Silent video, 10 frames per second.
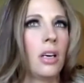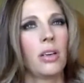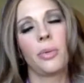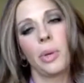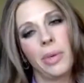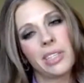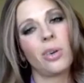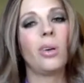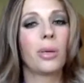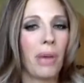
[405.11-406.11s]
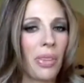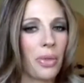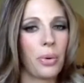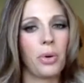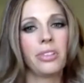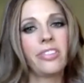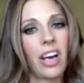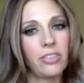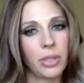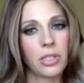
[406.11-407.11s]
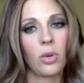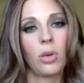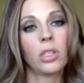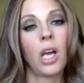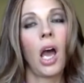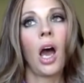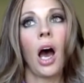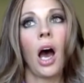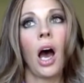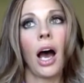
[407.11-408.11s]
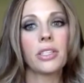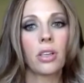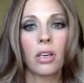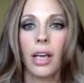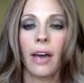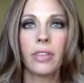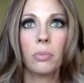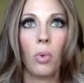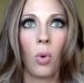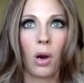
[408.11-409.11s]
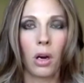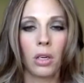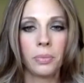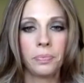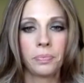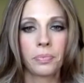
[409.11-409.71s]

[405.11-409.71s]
three weeks old, a month old, five weeks old. I started having more